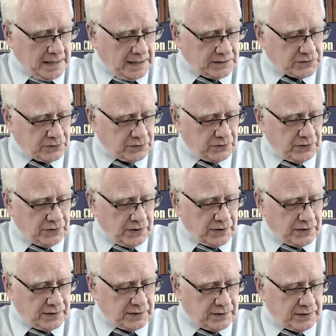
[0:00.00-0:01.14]
And so
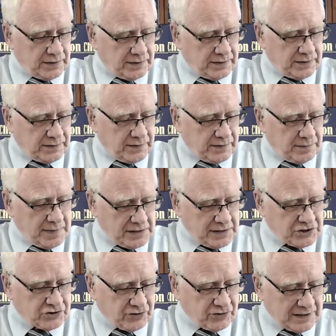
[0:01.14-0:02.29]
the
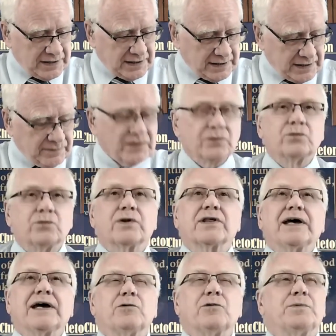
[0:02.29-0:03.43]
ministry here, with the
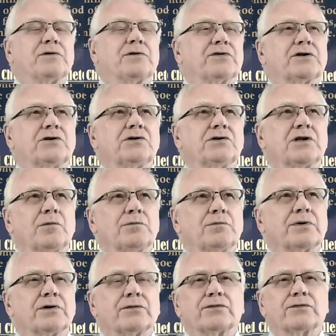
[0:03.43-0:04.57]
help of a good
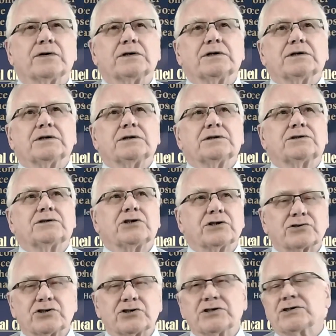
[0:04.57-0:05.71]
number of
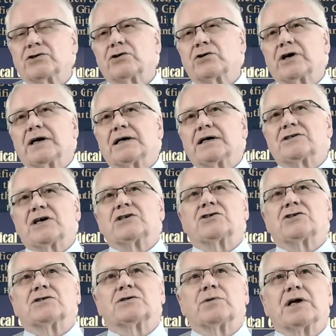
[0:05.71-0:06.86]
churches and
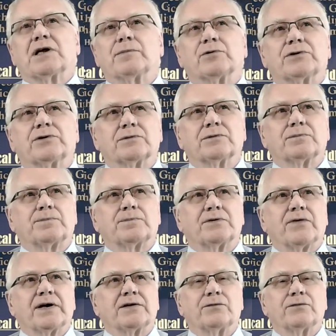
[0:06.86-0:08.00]
organizations, were able to
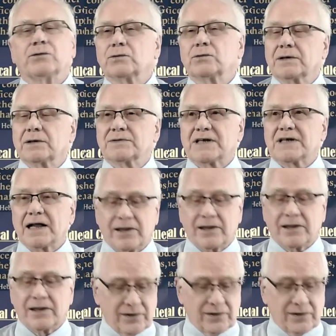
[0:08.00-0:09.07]
provide a full-time salary